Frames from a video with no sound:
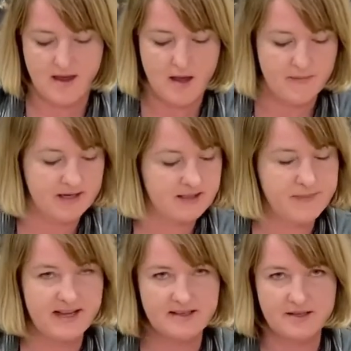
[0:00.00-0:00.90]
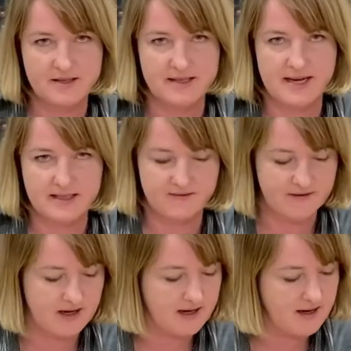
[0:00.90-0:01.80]
but it depends on the size
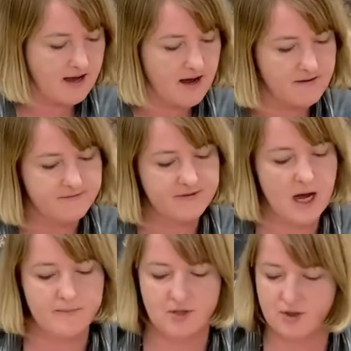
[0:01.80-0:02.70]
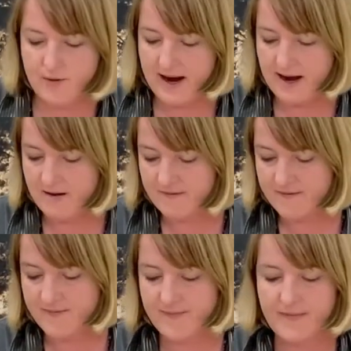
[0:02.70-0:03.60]
of cups you have.
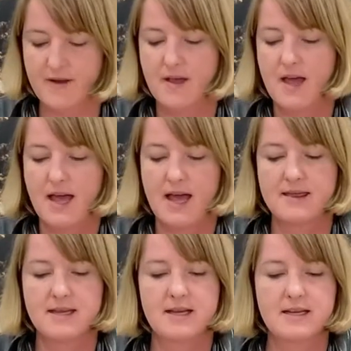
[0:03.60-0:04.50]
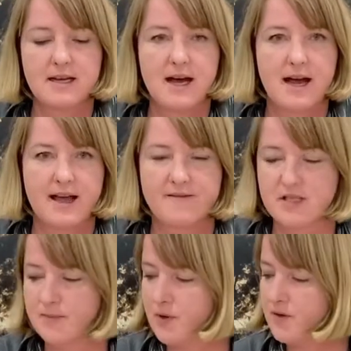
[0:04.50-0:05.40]
And then I have a
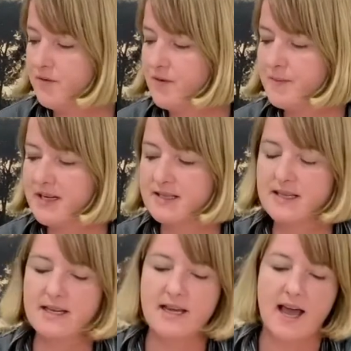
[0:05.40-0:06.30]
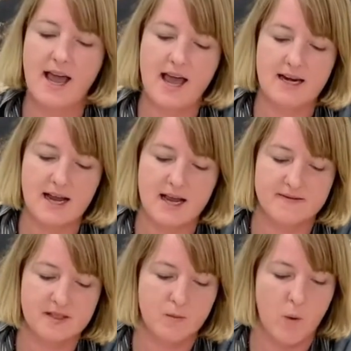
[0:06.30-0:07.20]
spoon for mixing, and I have
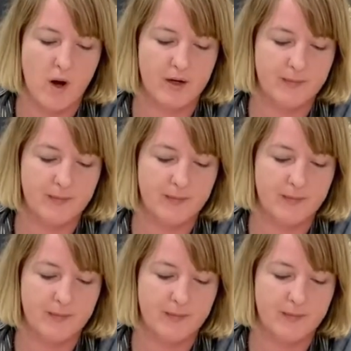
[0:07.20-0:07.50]
some water.